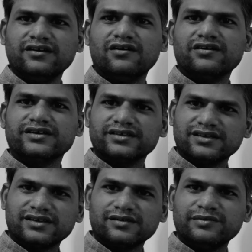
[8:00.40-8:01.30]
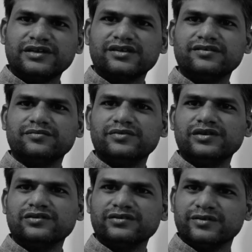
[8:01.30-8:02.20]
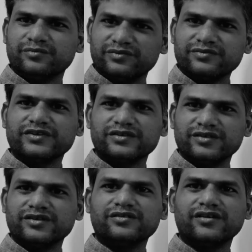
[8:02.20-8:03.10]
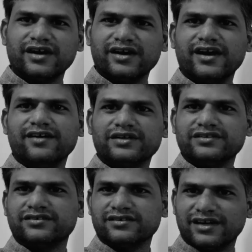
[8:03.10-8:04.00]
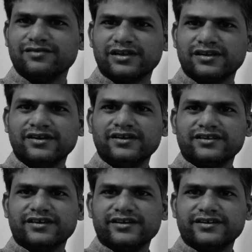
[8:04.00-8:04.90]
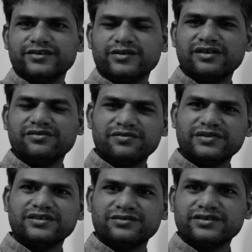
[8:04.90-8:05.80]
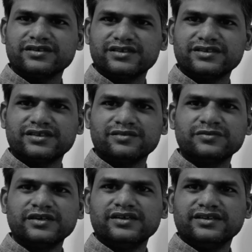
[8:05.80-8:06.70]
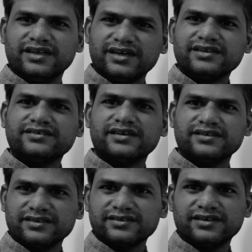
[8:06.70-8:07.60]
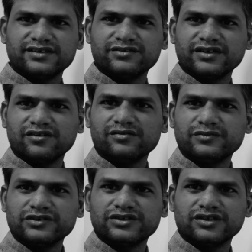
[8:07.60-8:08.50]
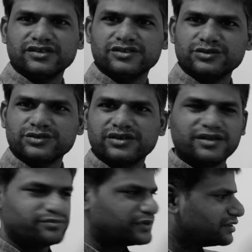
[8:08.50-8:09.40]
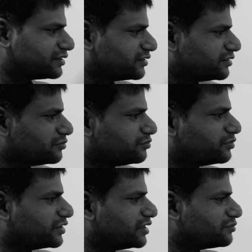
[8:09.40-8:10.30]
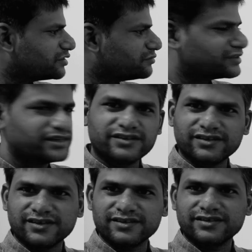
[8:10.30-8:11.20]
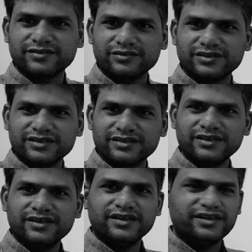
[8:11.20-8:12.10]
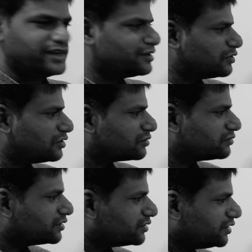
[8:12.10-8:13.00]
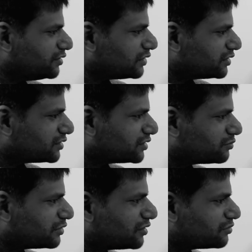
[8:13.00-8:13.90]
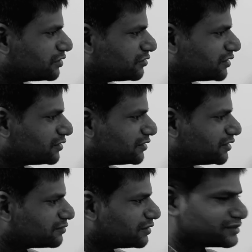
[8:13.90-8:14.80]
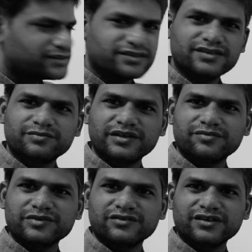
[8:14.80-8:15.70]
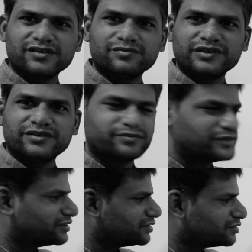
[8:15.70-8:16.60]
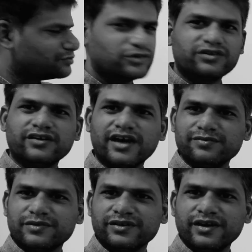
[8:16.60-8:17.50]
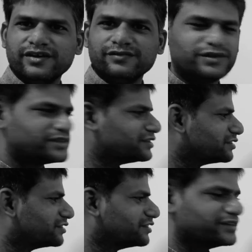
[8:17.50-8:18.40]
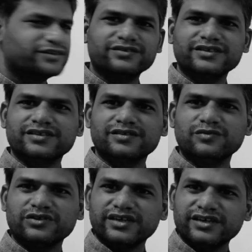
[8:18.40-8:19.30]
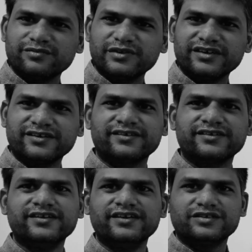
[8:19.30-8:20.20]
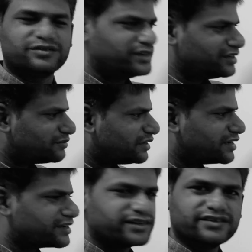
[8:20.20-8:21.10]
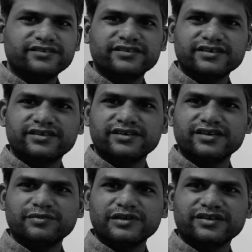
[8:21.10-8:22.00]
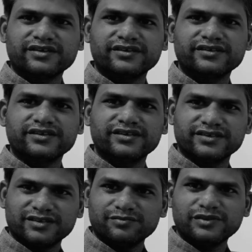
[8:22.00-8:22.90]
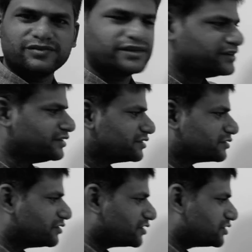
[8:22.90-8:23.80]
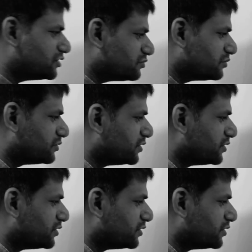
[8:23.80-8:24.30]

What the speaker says: or it is a little bit below the average level, and you have a very good system, there are chances that you can almost choose to compile it in preemptive kernel as well. So this name, although even this is preemptive kernel as well as this is preemptive kernel, but this is more hyper versus this is more intermediary. So in a way, I can just depict it in a simple way. So assume